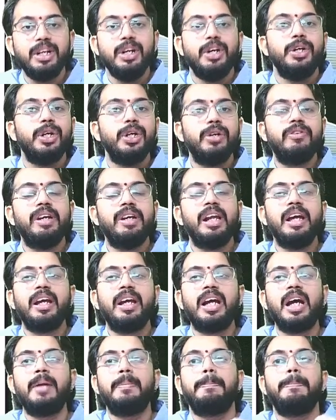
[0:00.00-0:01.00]
you will
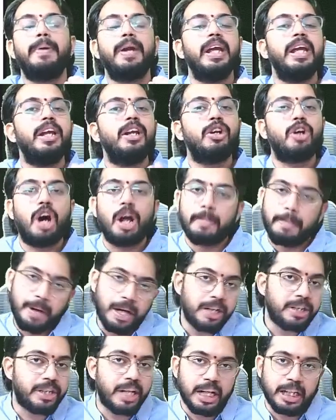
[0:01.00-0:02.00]
incur
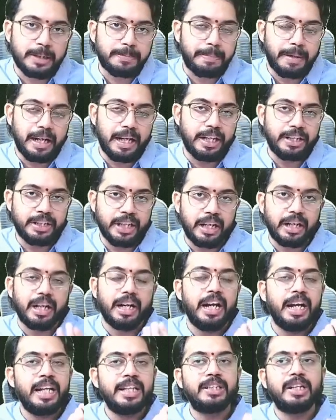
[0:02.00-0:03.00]
pre-incorporation expenditure. It
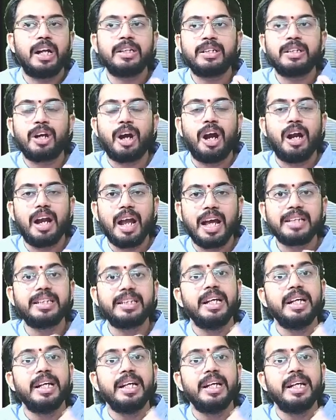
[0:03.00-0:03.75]
is also called as